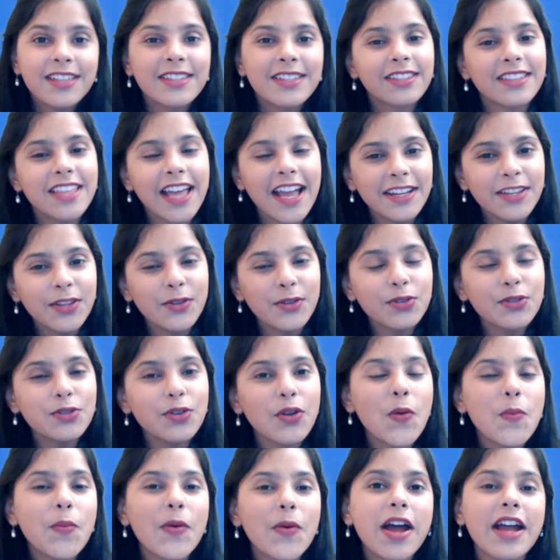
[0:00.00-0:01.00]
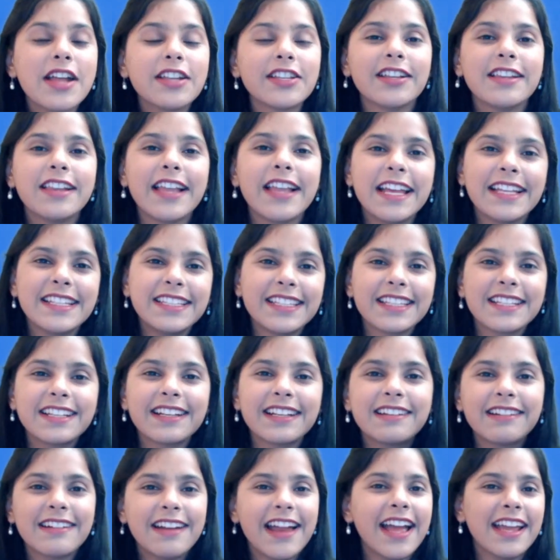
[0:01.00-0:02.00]
So thank you so much. Let's
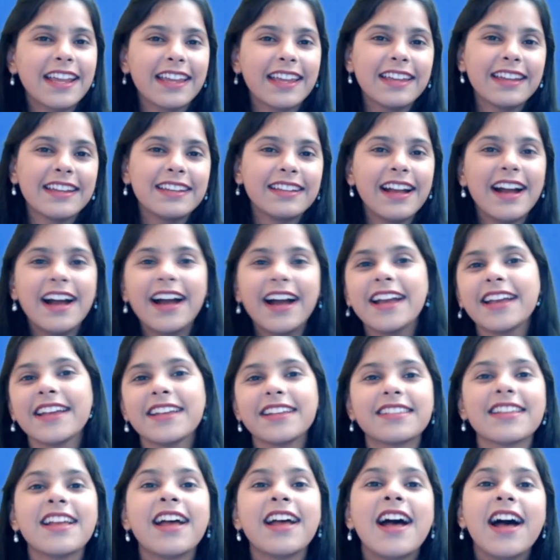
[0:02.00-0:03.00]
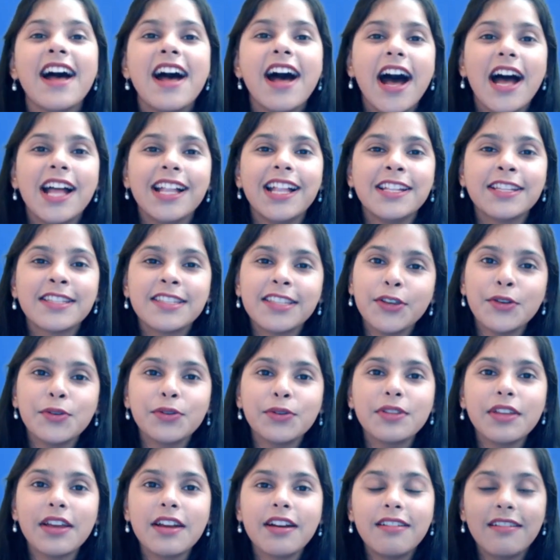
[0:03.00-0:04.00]
crack it guys. I'll see
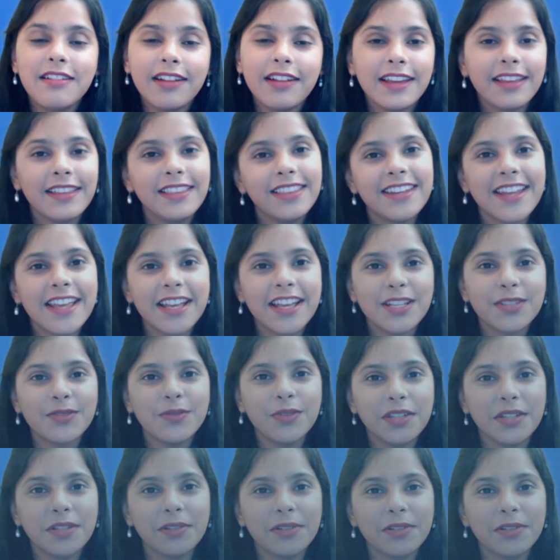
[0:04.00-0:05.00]
you there in the next video.